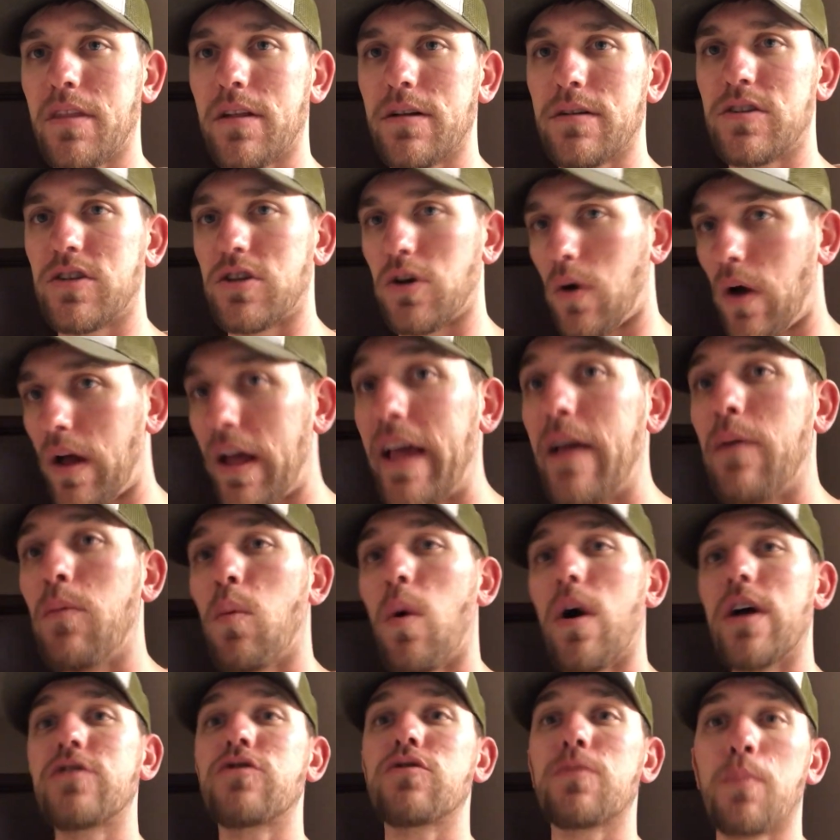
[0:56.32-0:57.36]
So it
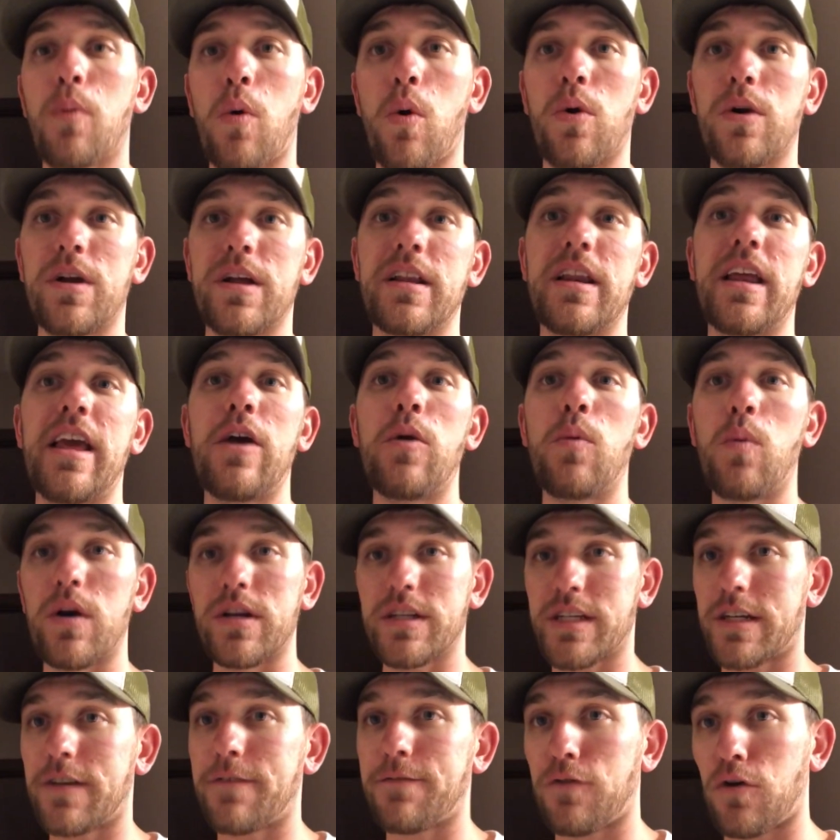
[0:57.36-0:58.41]
was reported, it
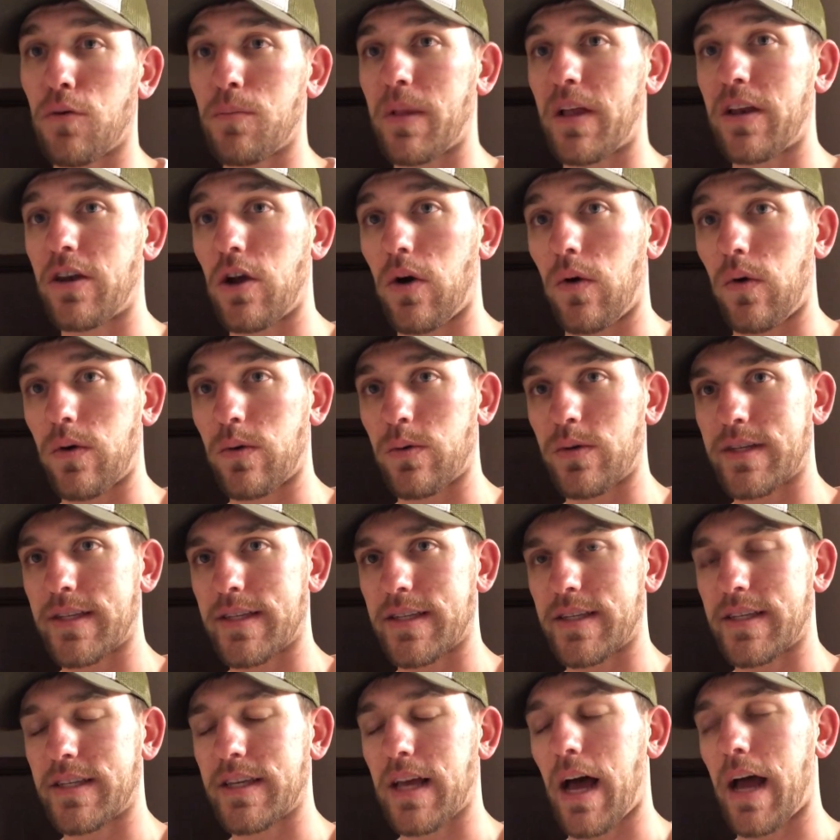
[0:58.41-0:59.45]
was confirmed that no one was
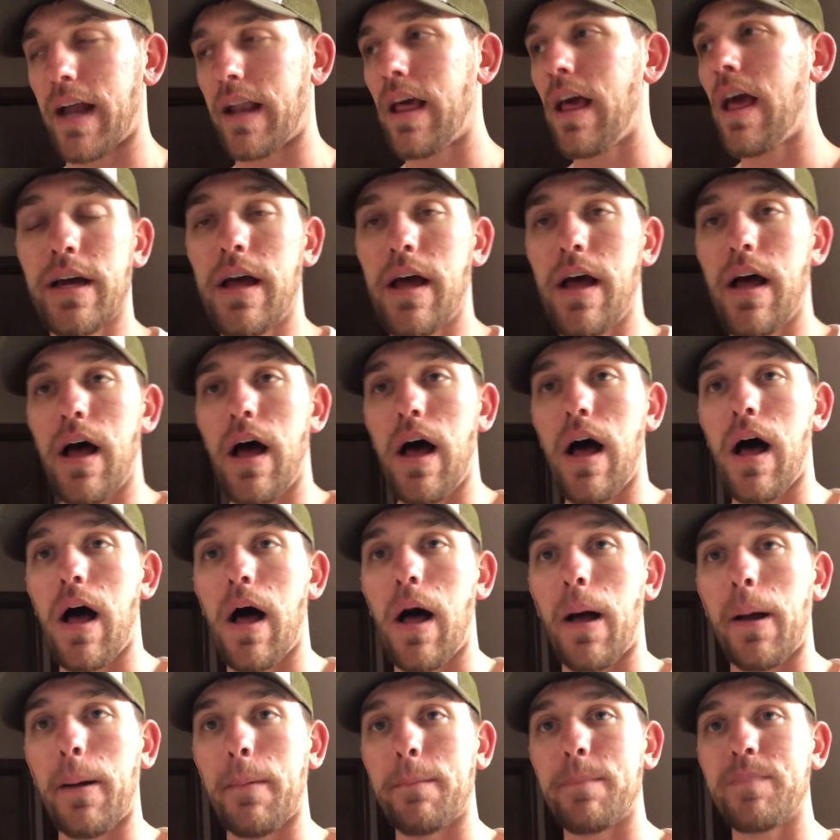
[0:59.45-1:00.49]
inside.
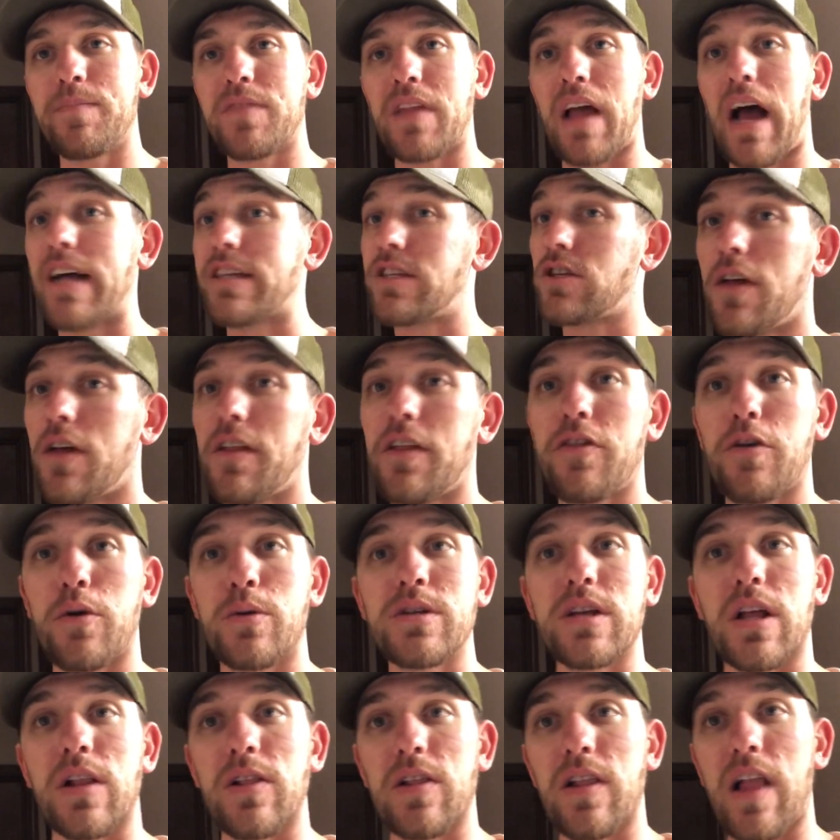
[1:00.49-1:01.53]
I that there
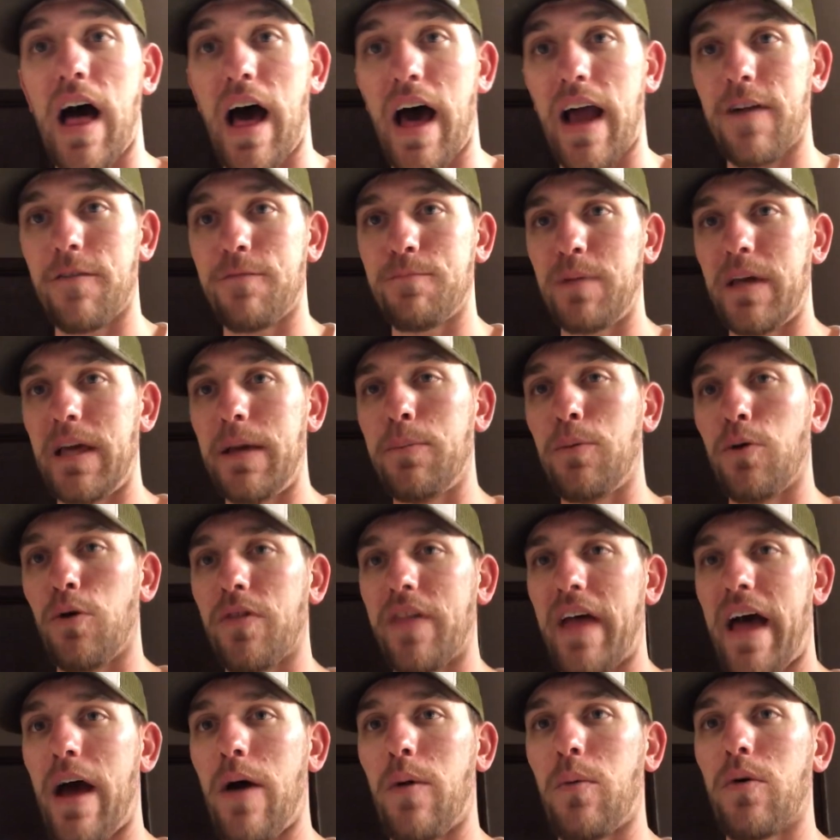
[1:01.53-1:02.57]
was a lot of people
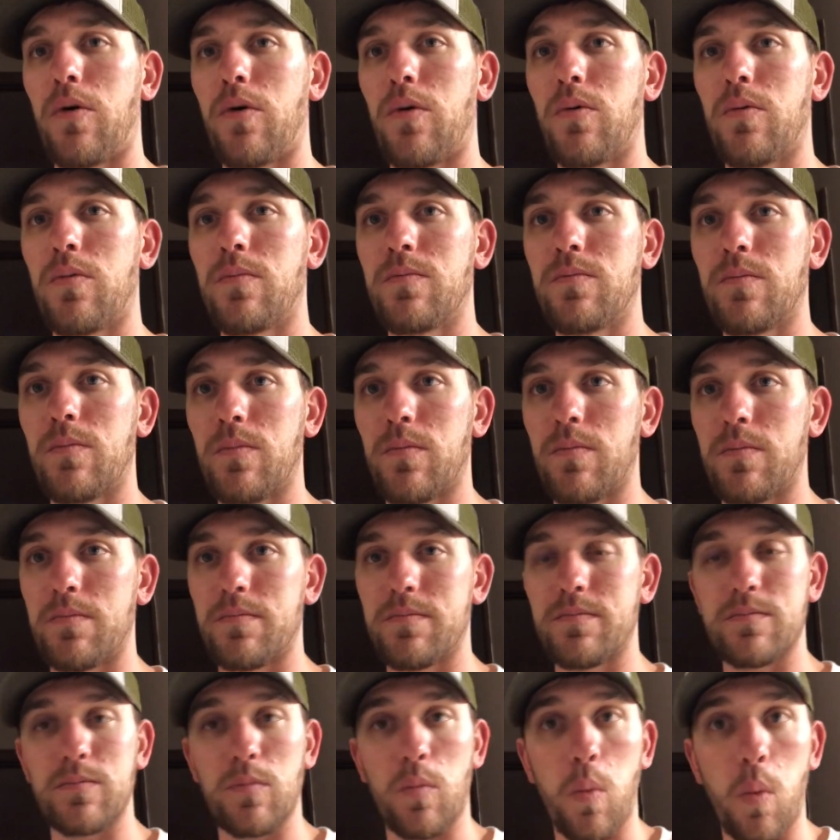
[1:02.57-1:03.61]
that were
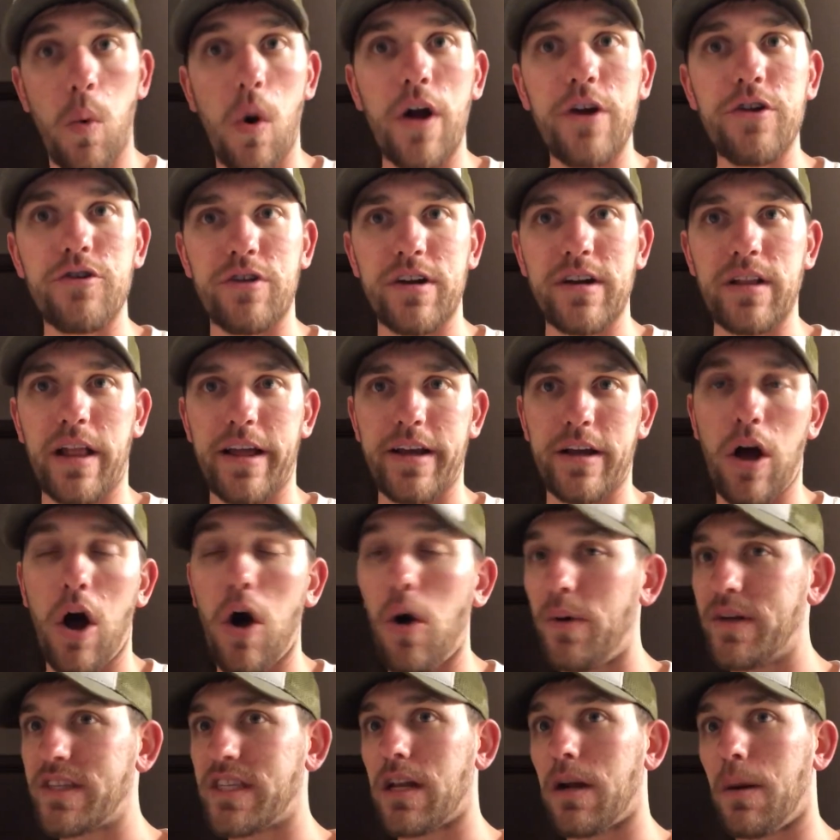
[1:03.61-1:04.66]
wondering, like,
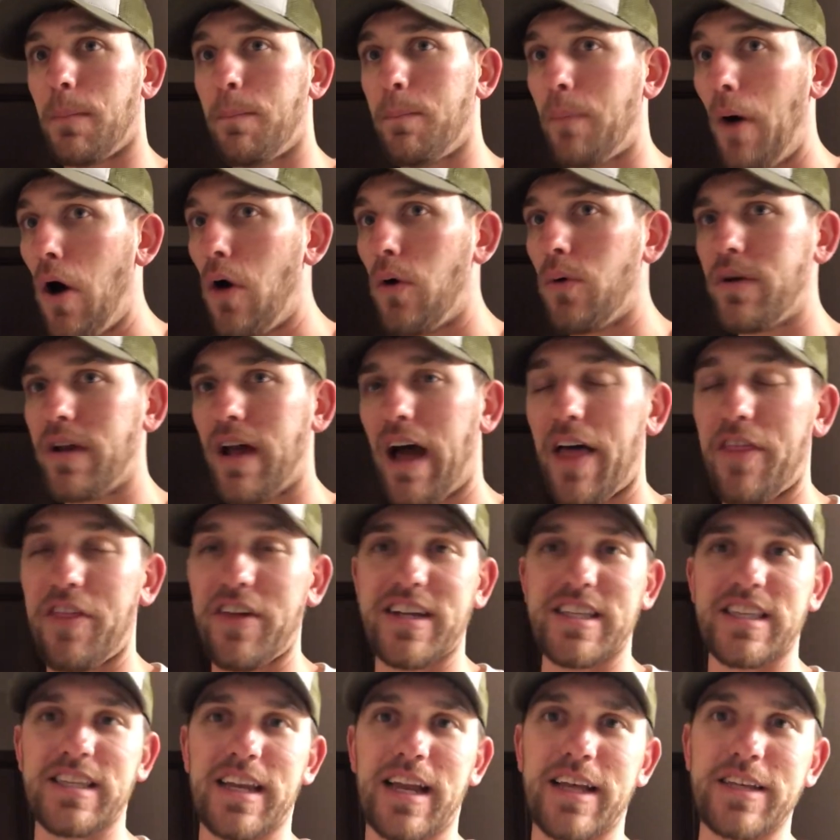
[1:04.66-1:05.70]
oh, is it a boat? I
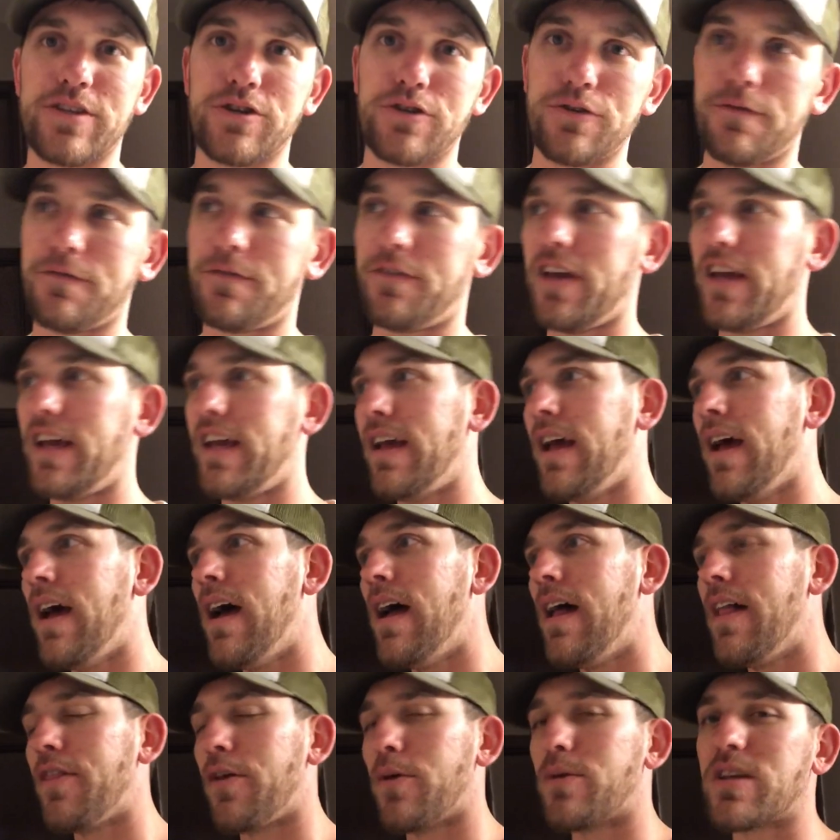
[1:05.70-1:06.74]
think it's an SUV.
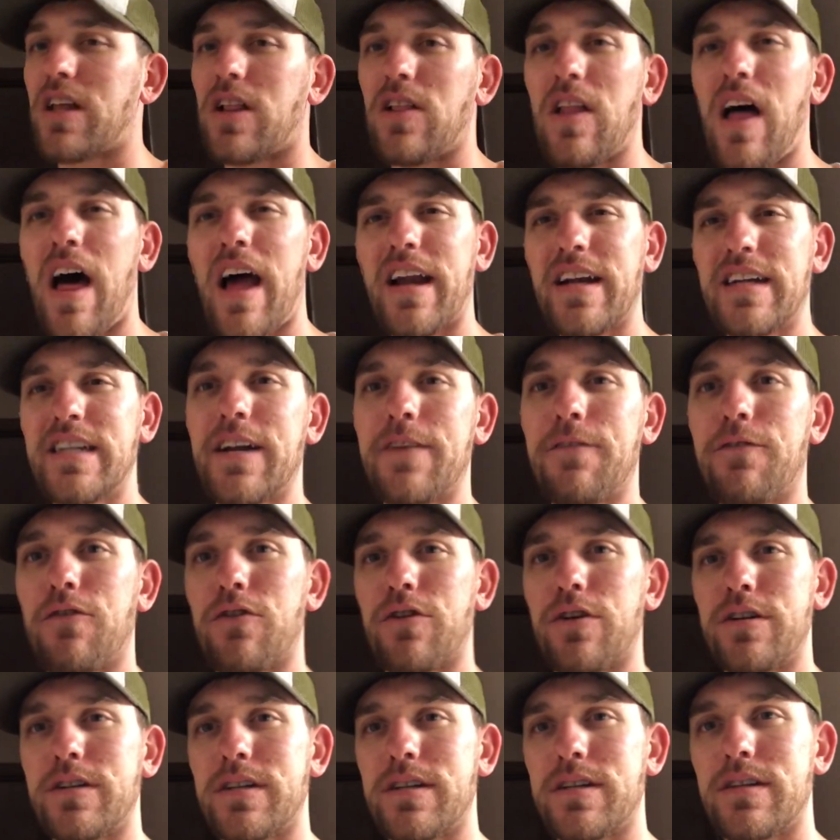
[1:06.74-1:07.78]
There's a lot of
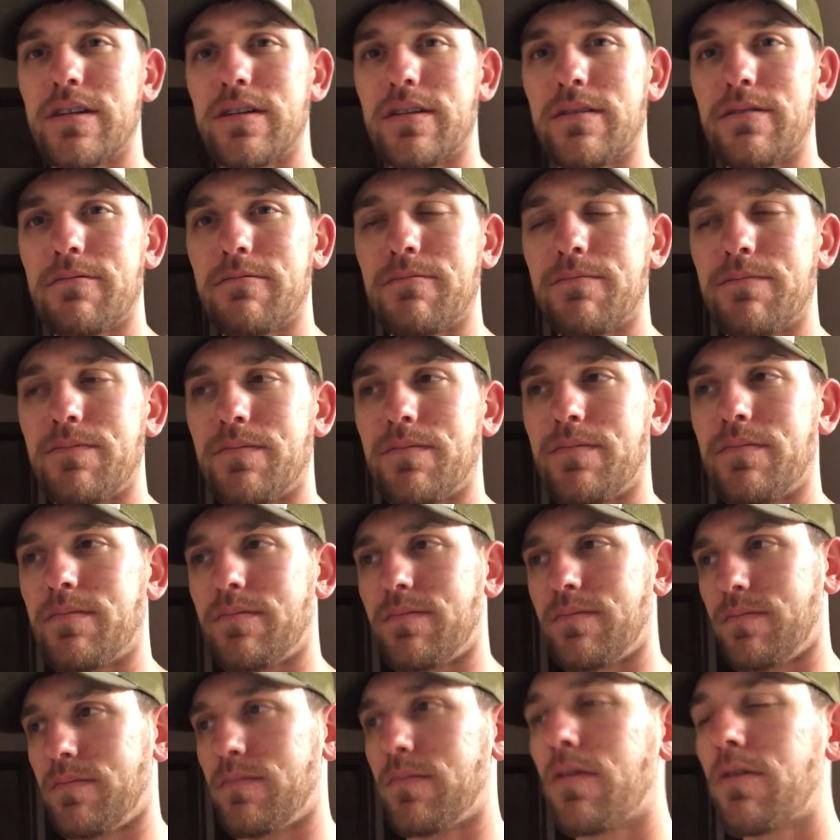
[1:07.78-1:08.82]
different
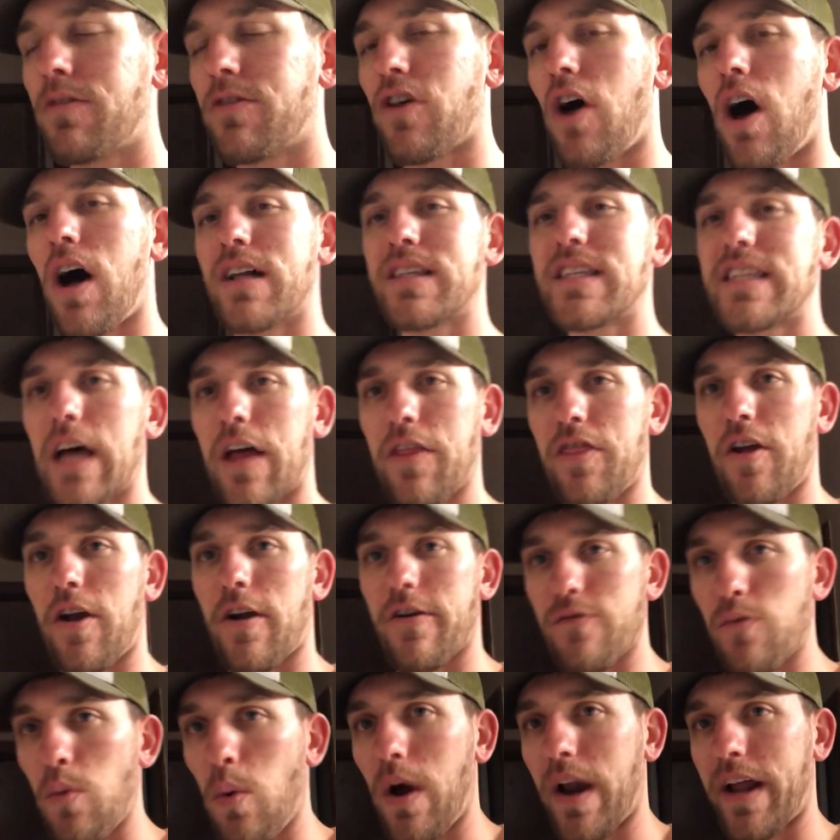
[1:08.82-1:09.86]
thoughts out there
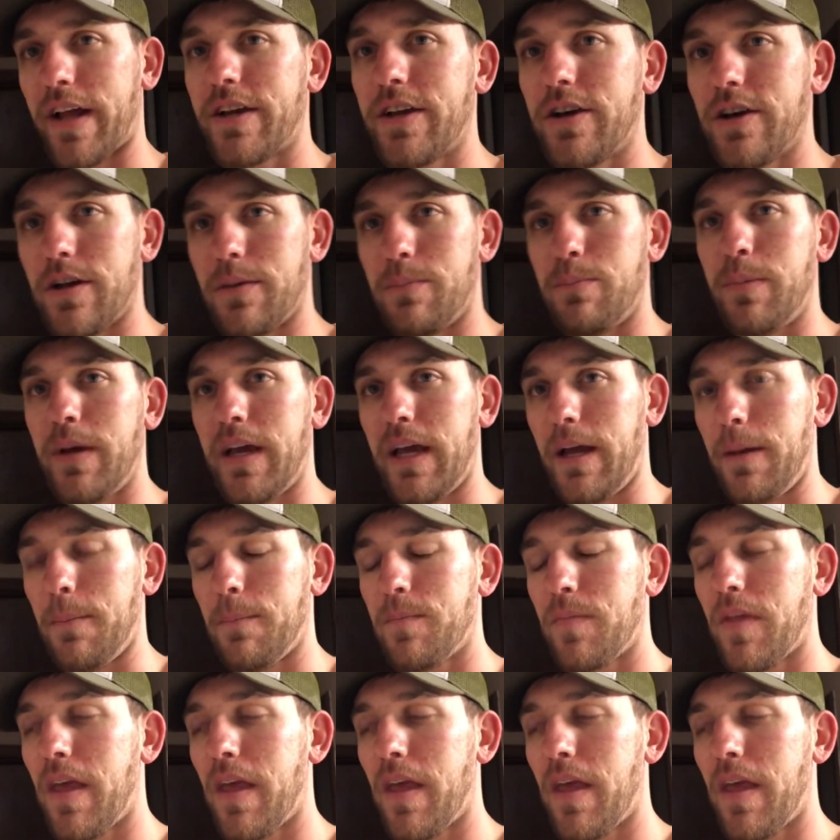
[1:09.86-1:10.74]
of what it could be.